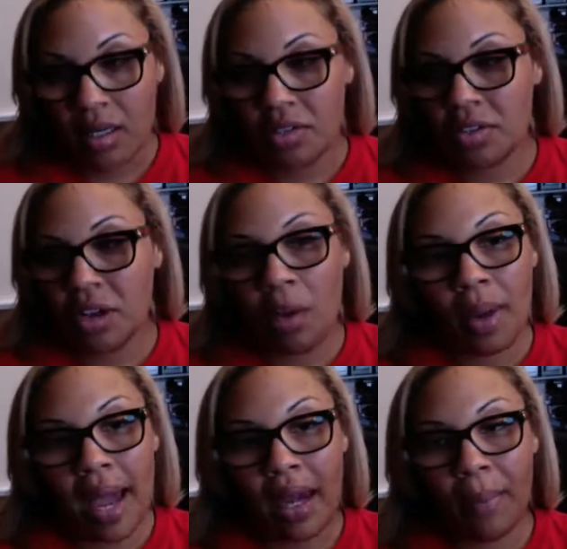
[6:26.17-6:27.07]
to go
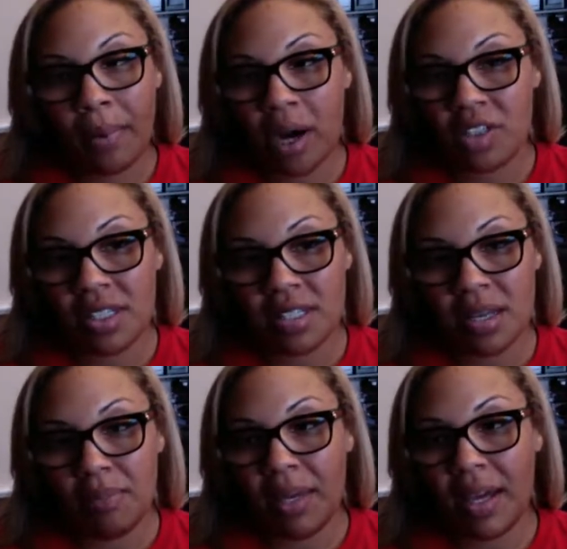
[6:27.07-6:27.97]
ahead and purchase
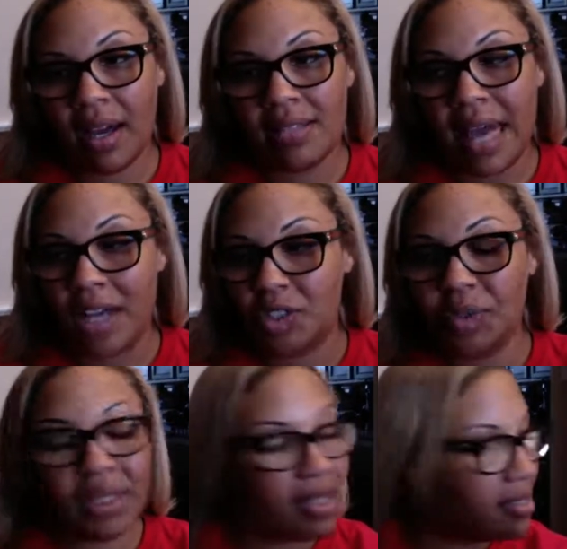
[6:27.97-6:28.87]
it, because as you
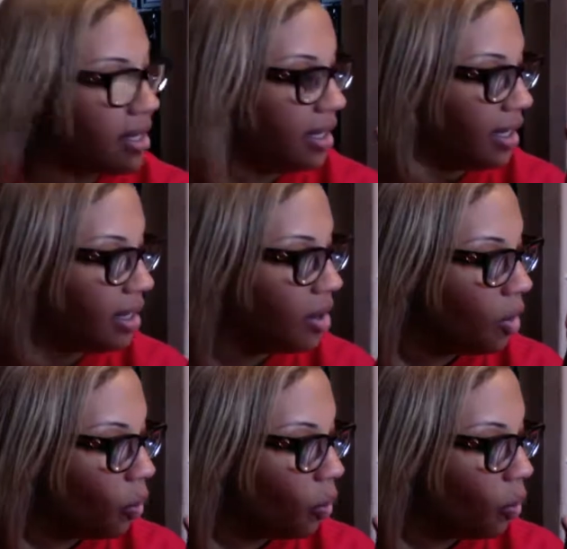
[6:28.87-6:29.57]
can see,